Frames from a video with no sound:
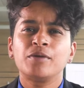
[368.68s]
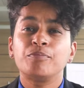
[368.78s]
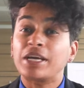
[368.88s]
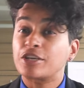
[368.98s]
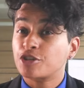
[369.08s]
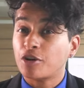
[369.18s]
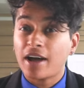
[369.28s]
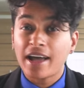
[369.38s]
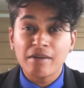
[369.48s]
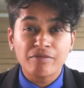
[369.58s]
Make sure
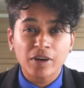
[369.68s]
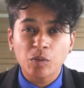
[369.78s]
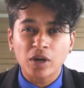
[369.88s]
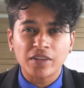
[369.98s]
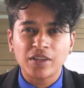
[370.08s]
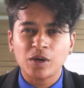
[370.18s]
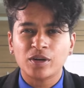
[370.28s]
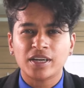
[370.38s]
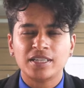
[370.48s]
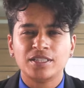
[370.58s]
everyone in the
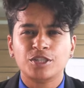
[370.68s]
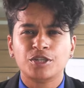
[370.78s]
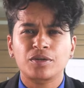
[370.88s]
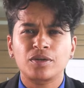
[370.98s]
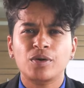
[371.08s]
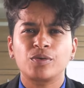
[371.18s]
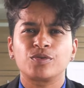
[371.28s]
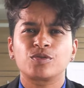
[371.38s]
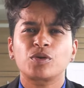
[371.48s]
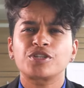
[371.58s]
organization
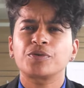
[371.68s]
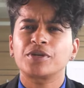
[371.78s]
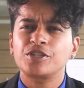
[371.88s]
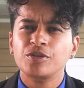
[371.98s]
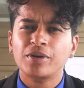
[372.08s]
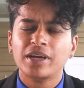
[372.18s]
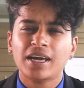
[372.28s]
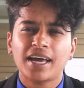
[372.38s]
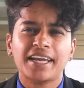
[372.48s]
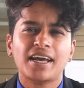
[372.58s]
knows what you are
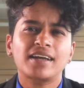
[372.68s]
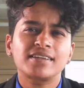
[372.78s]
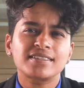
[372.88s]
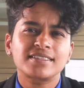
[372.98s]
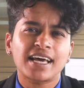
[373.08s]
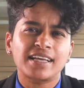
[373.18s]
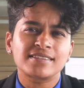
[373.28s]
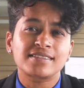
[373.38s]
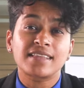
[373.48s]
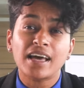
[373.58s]
doing and
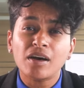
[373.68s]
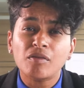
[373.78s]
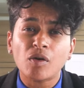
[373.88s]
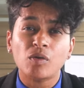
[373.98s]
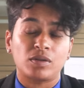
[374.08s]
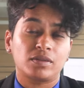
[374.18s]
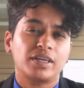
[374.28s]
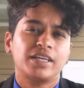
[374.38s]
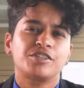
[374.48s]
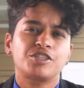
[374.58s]
understands their role
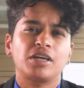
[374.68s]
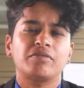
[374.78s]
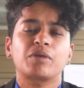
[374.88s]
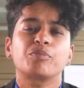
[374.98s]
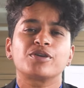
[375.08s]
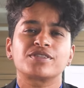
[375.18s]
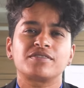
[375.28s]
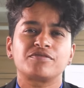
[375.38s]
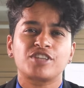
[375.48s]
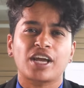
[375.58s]
in achieving
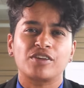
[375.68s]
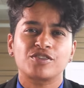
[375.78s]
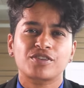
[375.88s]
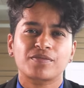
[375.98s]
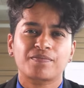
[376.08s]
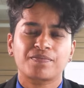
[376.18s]
positive change.